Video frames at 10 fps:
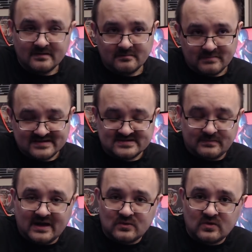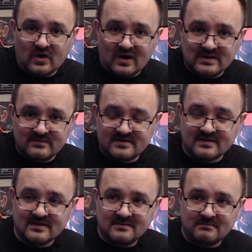Big Tobacco got away with it,
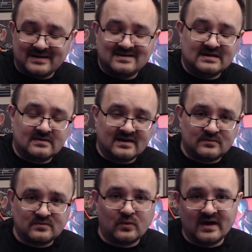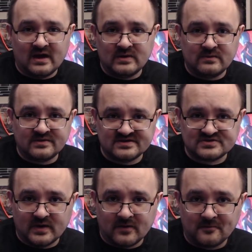Big E-Liquid will get away with it as
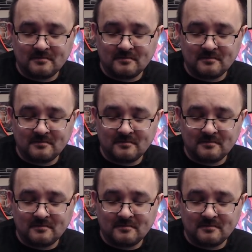well.